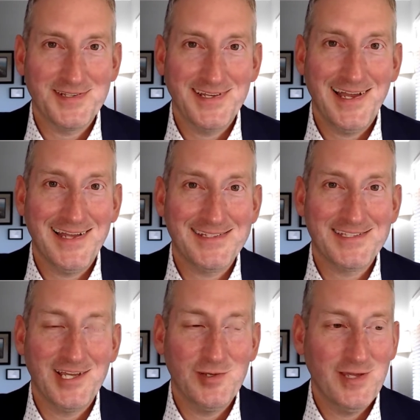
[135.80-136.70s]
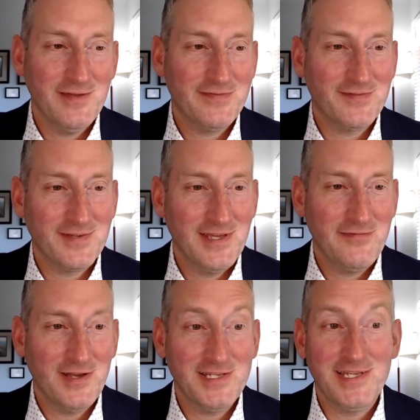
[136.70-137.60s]
And so if
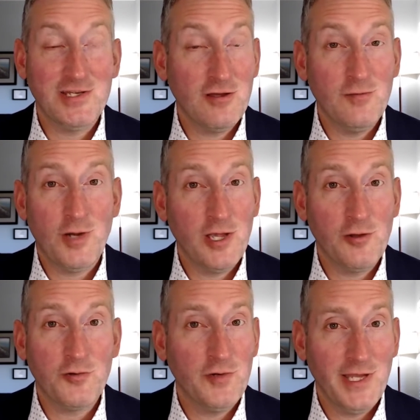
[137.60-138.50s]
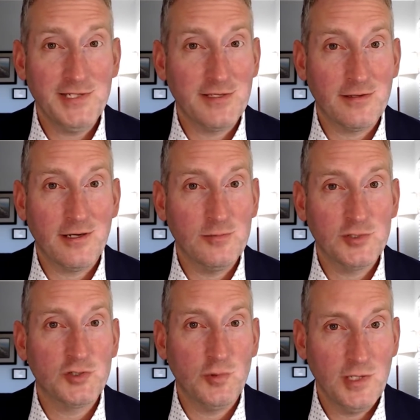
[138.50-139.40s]
I didn't know my own creator, then I was
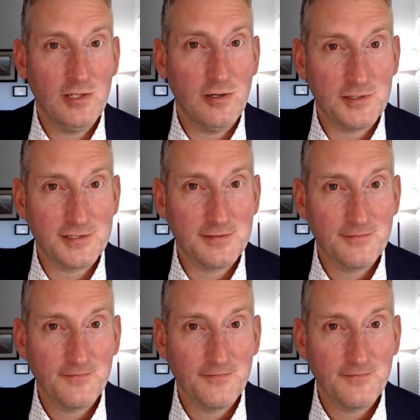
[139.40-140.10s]
surely lost.